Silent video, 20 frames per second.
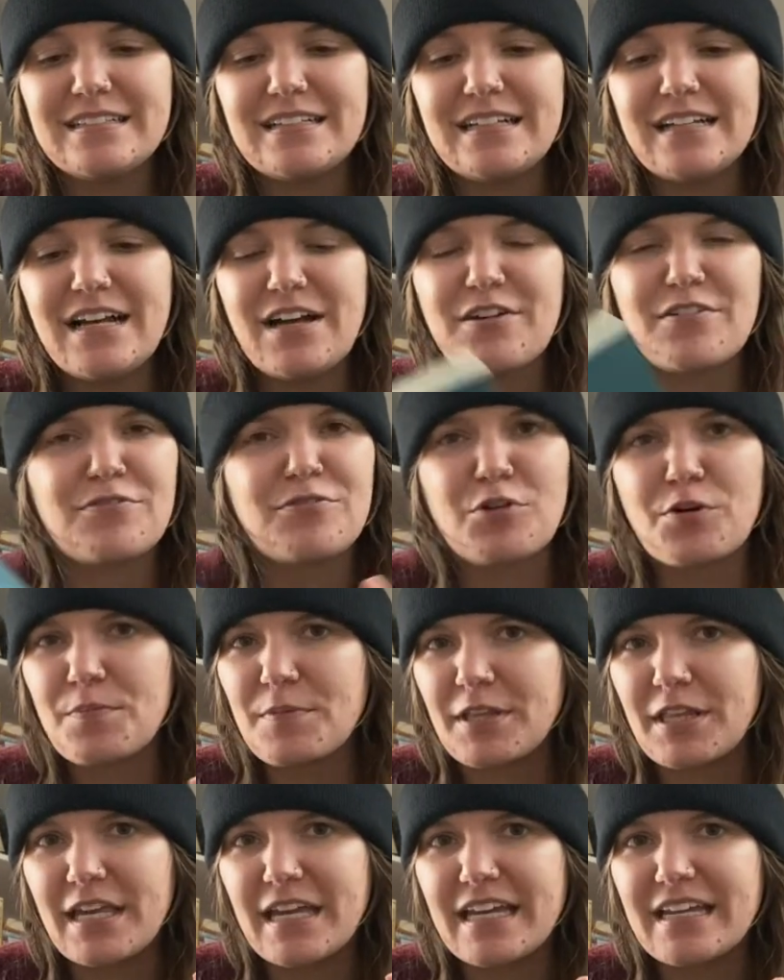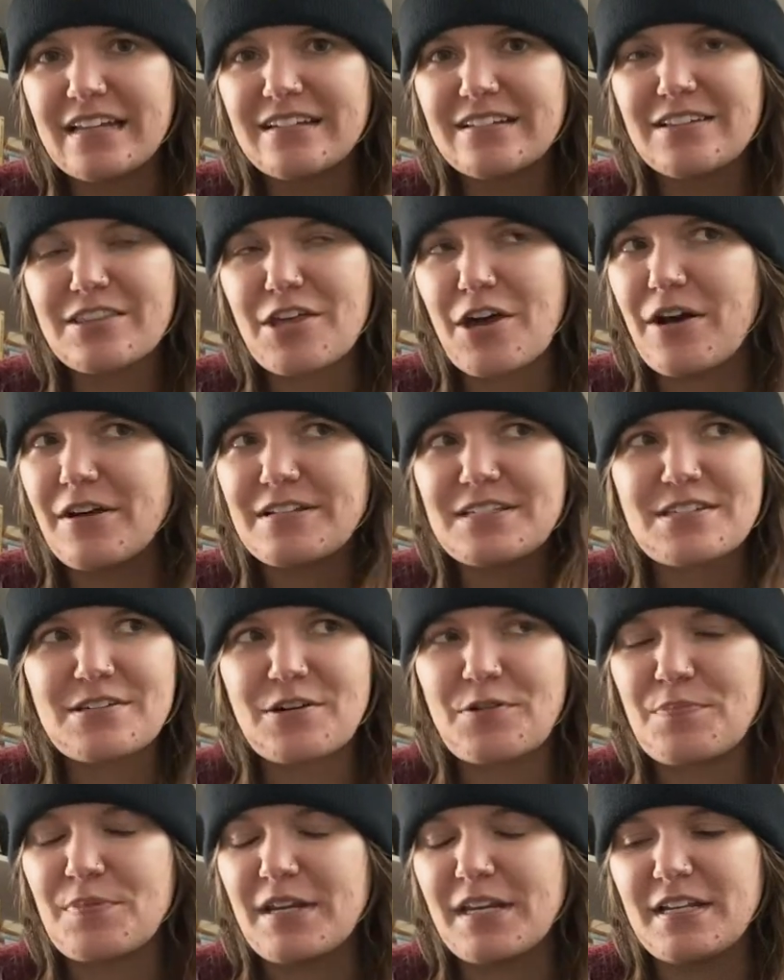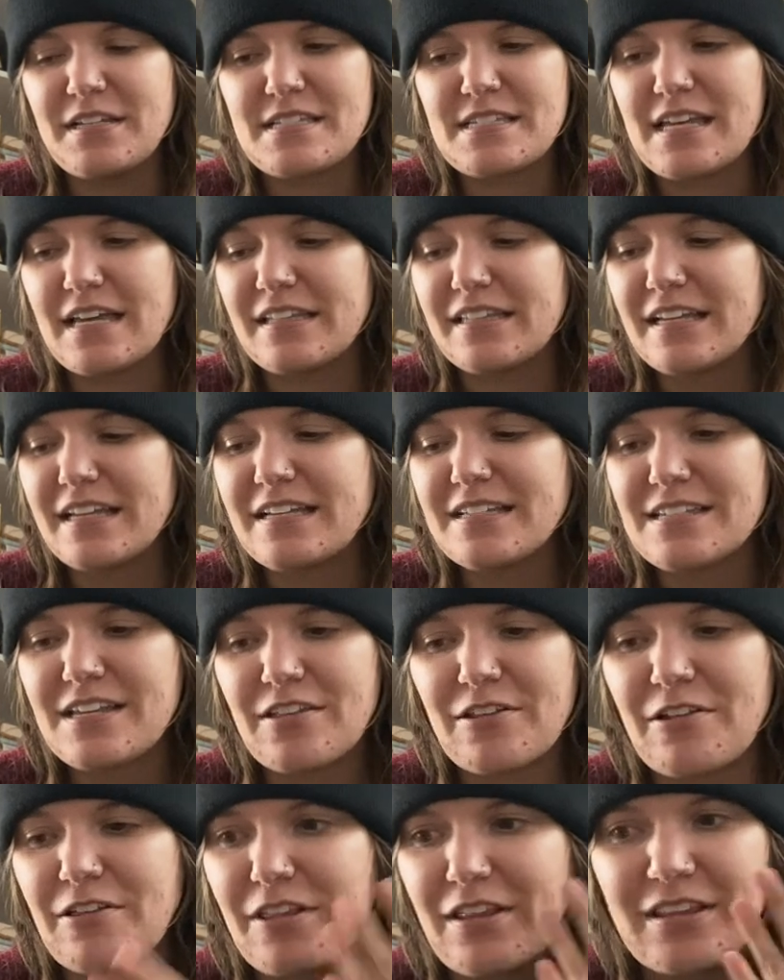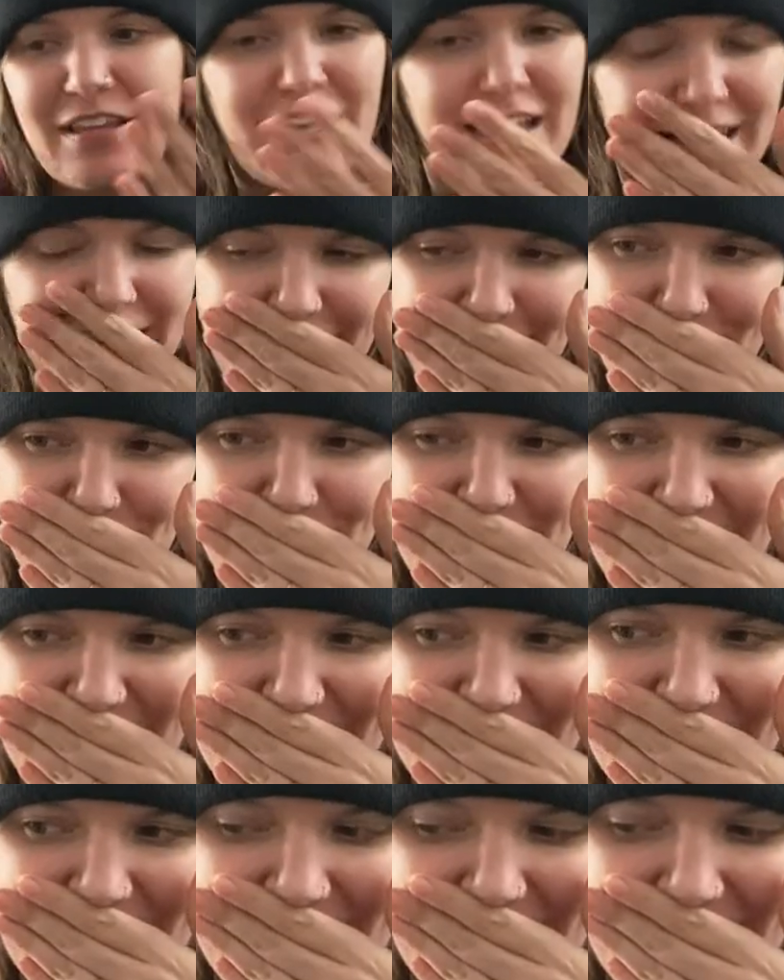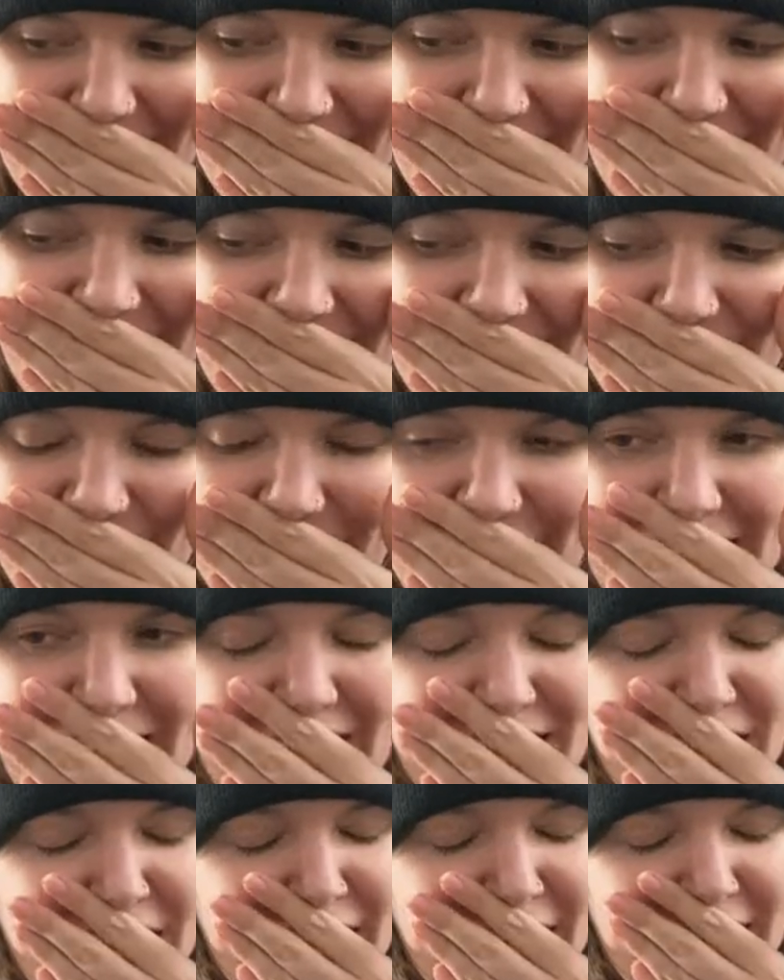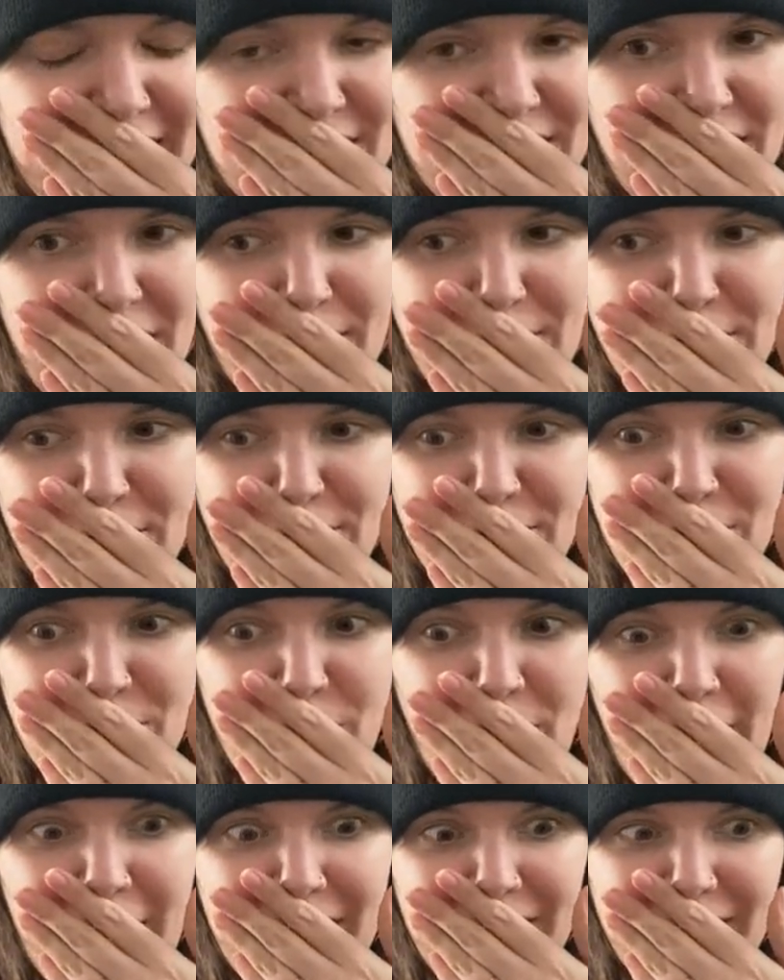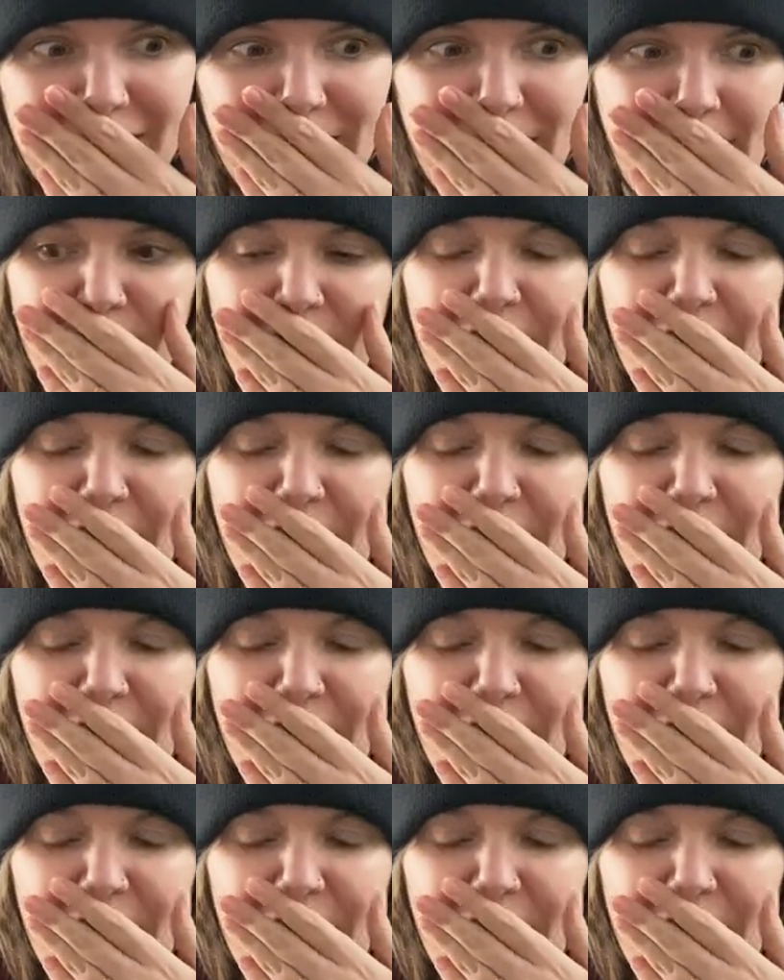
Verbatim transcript: how to formulate thoughts or opinions on this other than like, I'm just, oh my God, that last chapter was wild.